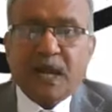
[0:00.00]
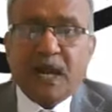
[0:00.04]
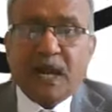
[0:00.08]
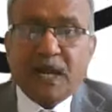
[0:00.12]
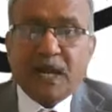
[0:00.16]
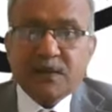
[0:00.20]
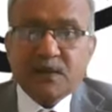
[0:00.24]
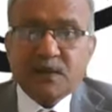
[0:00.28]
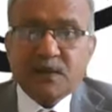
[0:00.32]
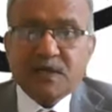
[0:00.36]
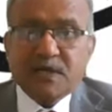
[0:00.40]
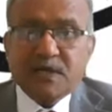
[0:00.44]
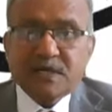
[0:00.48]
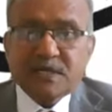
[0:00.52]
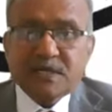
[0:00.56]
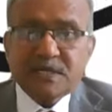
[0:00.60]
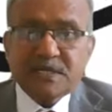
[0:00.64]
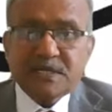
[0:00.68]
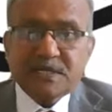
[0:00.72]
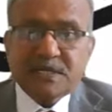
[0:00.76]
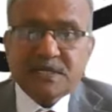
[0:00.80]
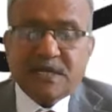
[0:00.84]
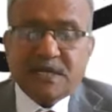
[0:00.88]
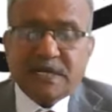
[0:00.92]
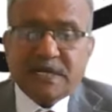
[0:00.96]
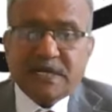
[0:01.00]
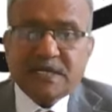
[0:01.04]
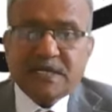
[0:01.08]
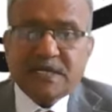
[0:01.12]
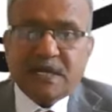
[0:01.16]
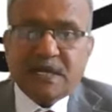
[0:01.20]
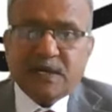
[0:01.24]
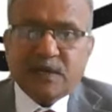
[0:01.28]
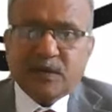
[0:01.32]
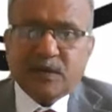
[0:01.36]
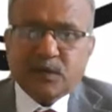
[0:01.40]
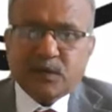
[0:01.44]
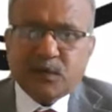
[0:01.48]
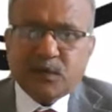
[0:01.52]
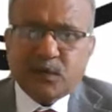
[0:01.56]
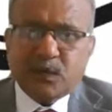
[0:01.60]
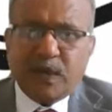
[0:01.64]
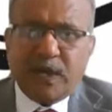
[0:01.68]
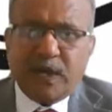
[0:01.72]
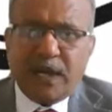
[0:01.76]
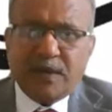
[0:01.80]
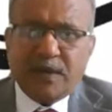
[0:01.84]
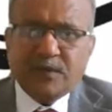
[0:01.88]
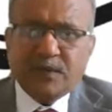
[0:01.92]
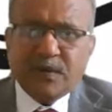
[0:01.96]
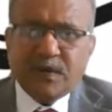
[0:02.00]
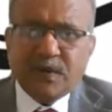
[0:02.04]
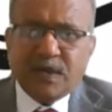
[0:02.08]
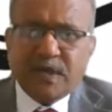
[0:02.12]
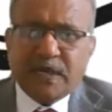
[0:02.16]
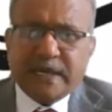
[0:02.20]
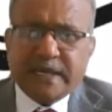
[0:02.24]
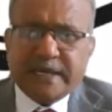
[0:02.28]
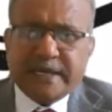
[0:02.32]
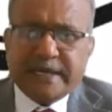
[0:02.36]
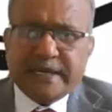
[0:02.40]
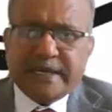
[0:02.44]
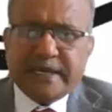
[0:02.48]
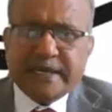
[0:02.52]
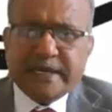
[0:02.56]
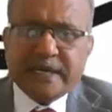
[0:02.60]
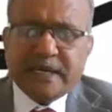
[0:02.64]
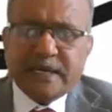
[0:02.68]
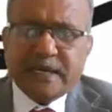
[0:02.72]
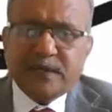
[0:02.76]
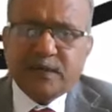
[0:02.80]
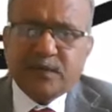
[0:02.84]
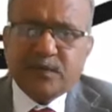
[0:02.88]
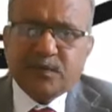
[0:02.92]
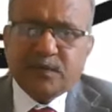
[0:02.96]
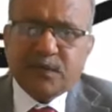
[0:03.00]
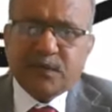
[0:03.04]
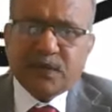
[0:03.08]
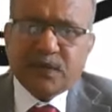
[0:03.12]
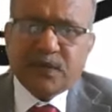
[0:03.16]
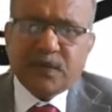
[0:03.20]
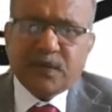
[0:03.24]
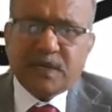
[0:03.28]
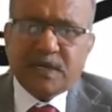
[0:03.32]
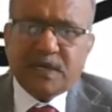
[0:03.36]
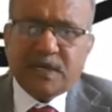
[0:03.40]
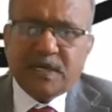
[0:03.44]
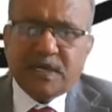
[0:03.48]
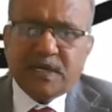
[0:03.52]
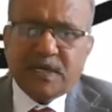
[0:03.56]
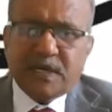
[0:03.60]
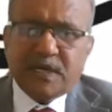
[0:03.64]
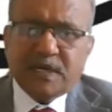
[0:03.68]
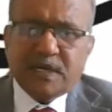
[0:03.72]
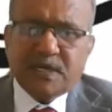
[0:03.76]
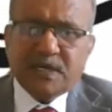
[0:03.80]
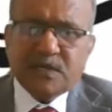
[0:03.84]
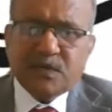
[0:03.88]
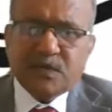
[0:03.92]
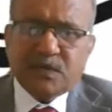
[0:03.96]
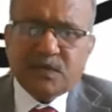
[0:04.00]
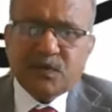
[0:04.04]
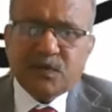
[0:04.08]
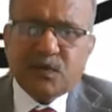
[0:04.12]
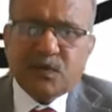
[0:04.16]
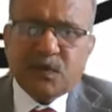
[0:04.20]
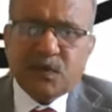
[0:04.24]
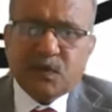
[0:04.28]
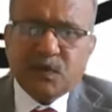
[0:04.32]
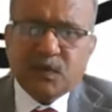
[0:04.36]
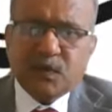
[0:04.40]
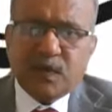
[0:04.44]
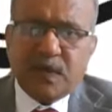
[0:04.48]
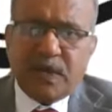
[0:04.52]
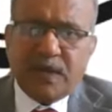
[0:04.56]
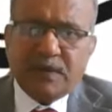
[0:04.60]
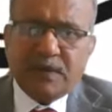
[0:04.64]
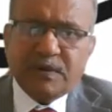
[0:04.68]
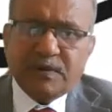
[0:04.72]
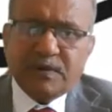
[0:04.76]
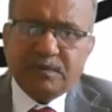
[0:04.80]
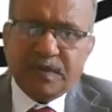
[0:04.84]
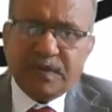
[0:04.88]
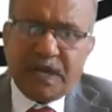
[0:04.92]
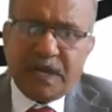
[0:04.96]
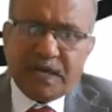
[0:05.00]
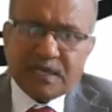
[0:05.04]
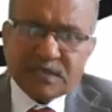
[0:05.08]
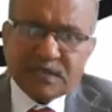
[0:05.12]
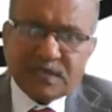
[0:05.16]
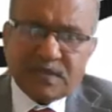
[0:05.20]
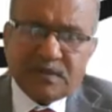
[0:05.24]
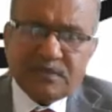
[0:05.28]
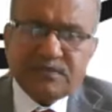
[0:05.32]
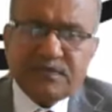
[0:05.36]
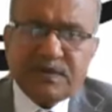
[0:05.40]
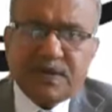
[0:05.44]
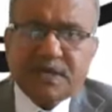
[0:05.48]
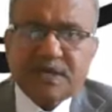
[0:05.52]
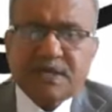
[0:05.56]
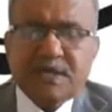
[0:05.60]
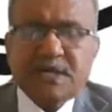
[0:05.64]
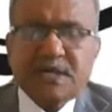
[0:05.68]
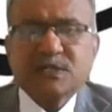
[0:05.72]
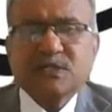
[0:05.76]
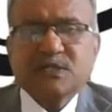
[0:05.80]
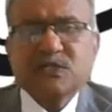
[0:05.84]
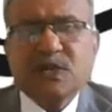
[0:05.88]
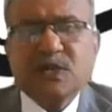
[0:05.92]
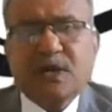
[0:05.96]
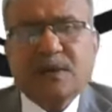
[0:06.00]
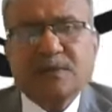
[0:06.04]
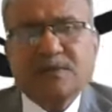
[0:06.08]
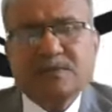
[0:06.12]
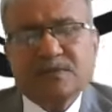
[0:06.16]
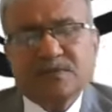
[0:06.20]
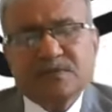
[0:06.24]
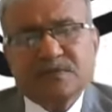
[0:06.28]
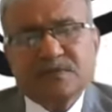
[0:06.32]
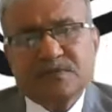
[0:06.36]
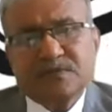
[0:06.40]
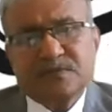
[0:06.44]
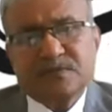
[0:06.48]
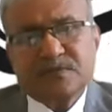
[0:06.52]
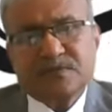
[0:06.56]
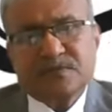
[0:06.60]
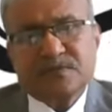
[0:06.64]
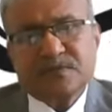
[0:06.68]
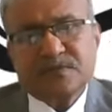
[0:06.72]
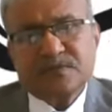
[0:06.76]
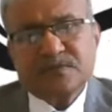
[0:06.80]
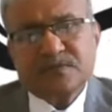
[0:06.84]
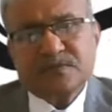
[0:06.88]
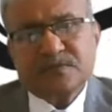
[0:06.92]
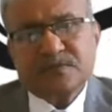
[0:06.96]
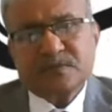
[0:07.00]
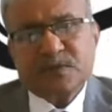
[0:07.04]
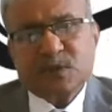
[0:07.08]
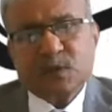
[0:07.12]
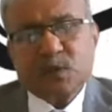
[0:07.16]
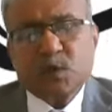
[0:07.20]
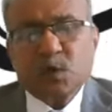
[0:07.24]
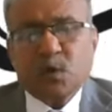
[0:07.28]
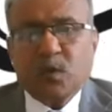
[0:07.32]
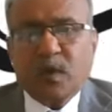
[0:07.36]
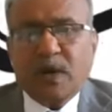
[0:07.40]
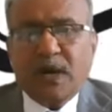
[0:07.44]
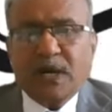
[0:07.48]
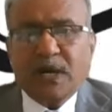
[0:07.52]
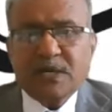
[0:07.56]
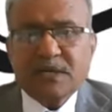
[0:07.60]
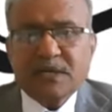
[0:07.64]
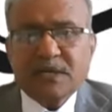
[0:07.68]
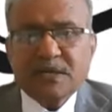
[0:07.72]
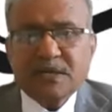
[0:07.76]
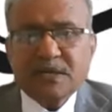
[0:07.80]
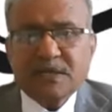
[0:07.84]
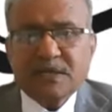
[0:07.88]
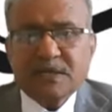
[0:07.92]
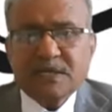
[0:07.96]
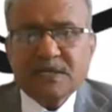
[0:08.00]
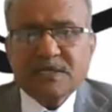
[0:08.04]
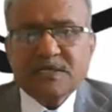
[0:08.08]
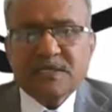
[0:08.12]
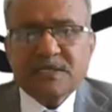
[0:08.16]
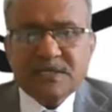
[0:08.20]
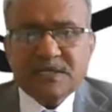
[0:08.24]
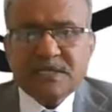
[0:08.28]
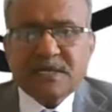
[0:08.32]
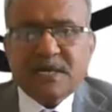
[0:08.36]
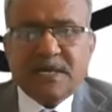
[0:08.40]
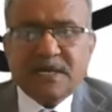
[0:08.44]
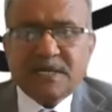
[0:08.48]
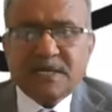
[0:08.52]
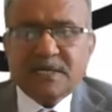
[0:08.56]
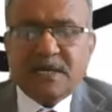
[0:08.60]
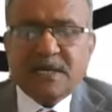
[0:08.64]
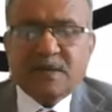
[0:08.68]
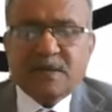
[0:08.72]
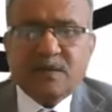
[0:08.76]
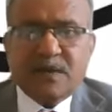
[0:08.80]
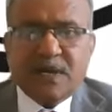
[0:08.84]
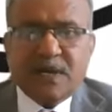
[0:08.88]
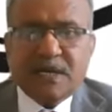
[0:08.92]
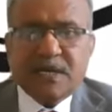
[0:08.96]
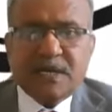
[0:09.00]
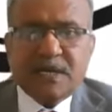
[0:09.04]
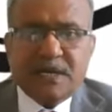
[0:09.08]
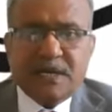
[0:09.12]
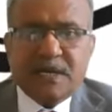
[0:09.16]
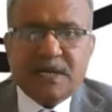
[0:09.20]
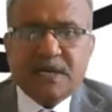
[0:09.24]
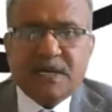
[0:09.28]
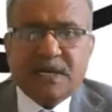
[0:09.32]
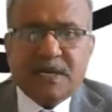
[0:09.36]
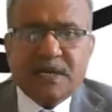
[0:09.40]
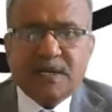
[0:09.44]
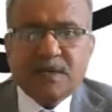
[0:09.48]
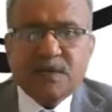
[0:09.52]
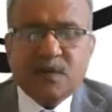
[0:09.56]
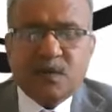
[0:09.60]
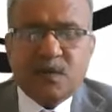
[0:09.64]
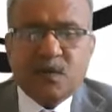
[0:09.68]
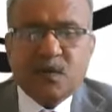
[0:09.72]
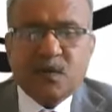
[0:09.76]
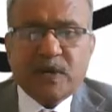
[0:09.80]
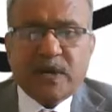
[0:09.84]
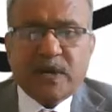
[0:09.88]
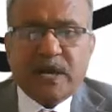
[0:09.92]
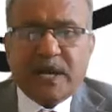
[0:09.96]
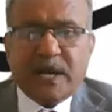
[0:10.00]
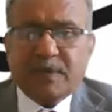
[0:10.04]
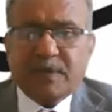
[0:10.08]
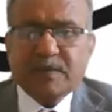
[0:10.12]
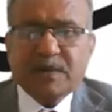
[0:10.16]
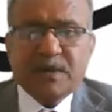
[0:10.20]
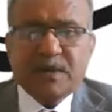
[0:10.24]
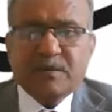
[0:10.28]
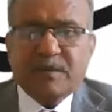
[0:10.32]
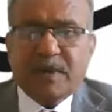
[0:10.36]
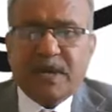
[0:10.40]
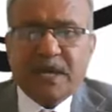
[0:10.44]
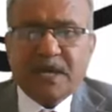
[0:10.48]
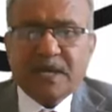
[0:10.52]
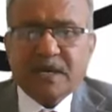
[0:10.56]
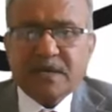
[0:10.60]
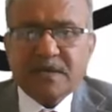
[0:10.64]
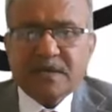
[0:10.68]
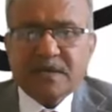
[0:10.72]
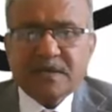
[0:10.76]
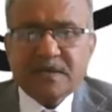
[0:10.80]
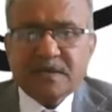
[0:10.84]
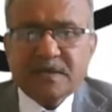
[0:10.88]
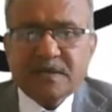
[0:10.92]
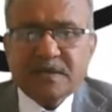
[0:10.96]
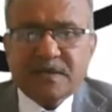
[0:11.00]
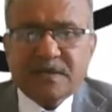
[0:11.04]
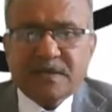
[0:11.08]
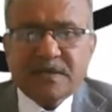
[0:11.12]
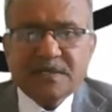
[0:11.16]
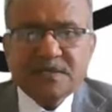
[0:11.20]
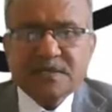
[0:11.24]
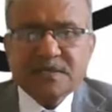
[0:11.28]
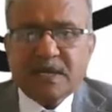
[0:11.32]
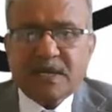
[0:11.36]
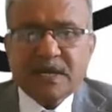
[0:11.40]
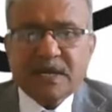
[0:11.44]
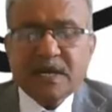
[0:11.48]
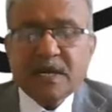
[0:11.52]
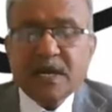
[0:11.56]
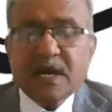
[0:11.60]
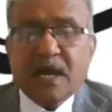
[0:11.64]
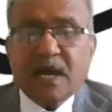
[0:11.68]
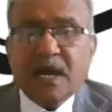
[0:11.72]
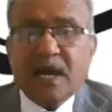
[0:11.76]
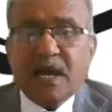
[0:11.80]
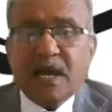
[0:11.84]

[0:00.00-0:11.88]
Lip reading: Are you interested in that? Do you have can you put you do you have a passion for that job to work? Just like that, working and coming back is not